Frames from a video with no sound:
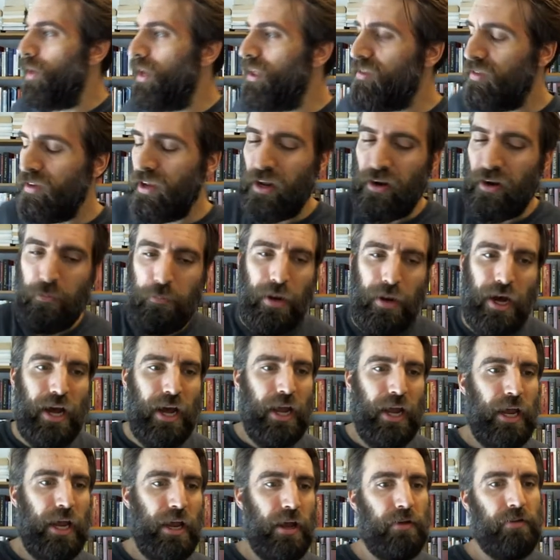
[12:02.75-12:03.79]
instead of
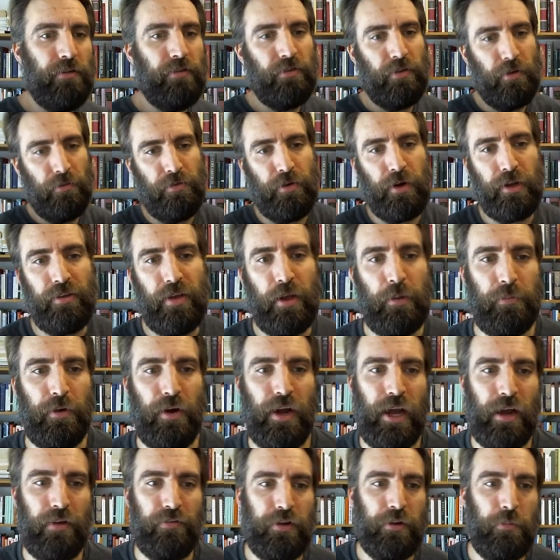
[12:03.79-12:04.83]
buying, so for example, I
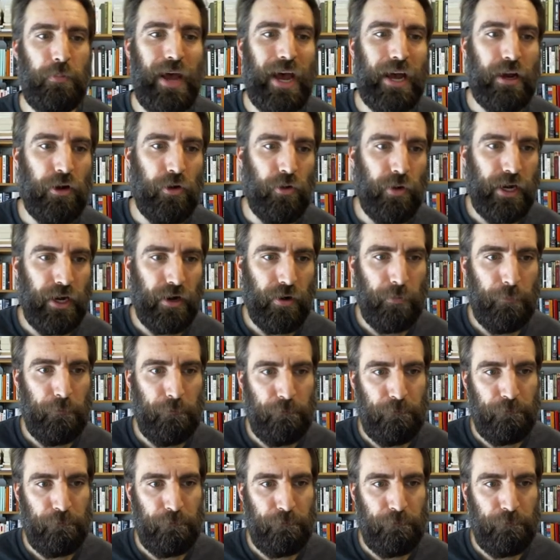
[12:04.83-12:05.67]
have tobacco here.